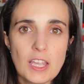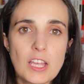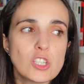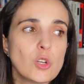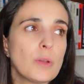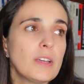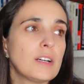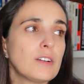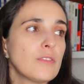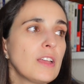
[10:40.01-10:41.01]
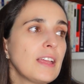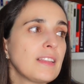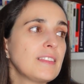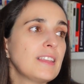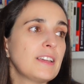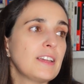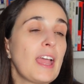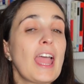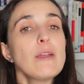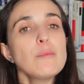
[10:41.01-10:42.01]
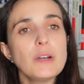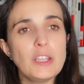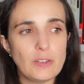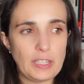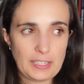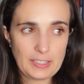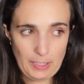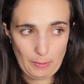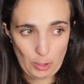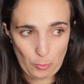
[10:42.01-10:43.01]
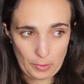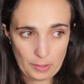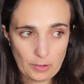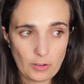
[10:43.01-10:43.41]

So we have the embryonic development.